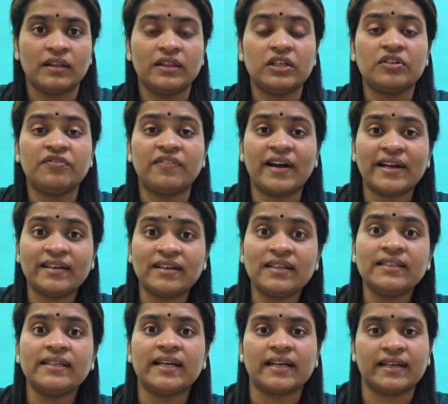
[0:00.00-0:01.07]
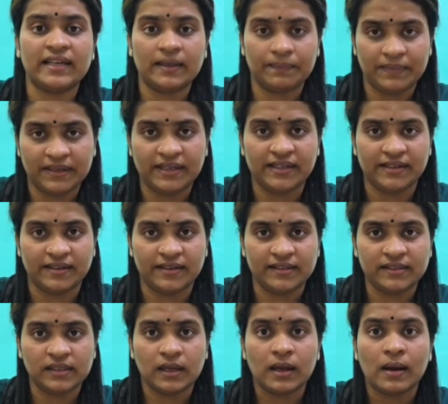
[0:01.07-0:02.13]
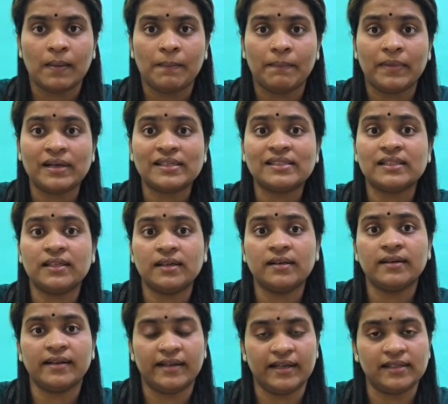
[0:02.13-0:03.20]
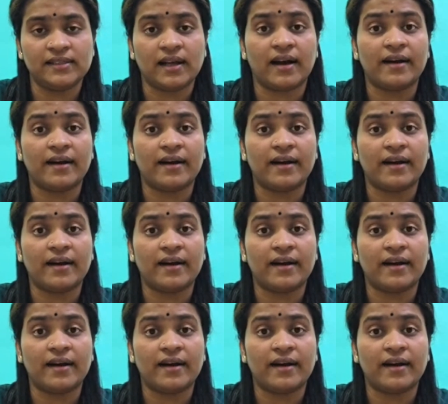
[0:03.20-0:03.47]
The final technique beginners must learn is